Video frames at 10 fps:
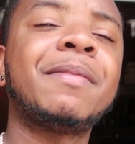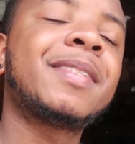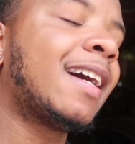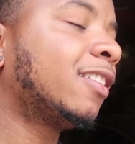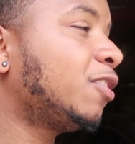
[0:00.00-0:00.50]
I'm
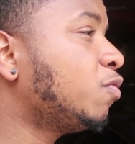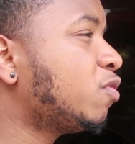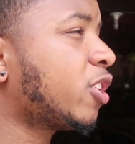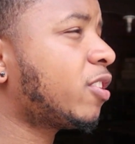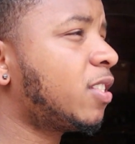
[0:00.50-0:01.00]
telling you,
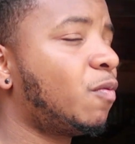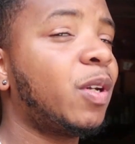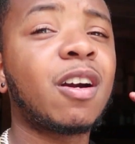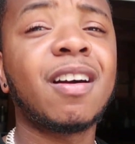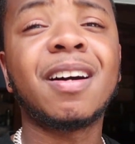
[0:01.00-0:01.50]
New Jersey,
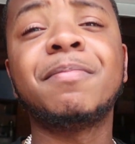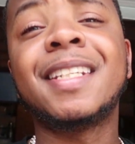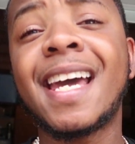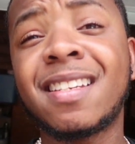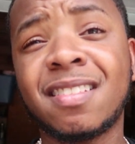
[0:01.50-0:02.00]
we are up
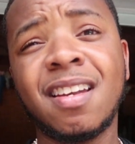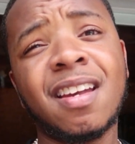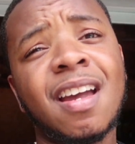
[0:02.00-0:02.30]
next.